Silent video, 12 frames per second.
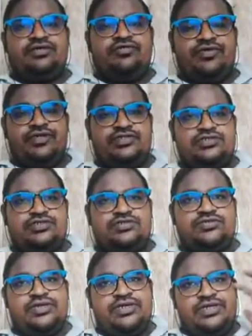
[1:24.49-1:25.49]
phase two
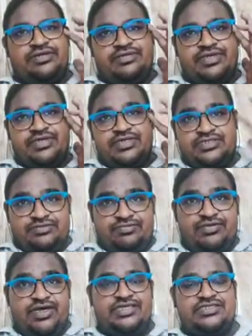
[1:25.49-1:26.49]
wire line, because some
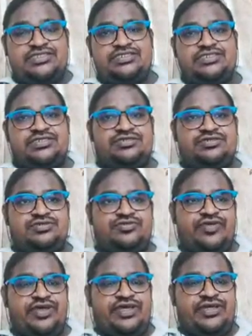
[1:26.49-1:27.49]
noise is there due to
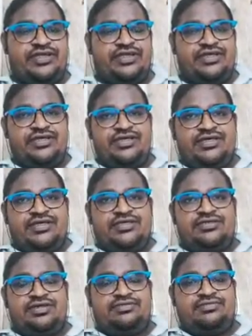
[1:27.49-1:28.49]
fan.
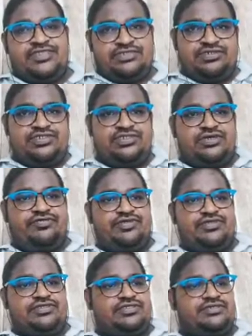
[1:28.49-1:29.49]
So let me switch off
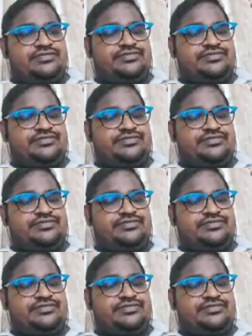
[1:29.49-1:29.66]
this.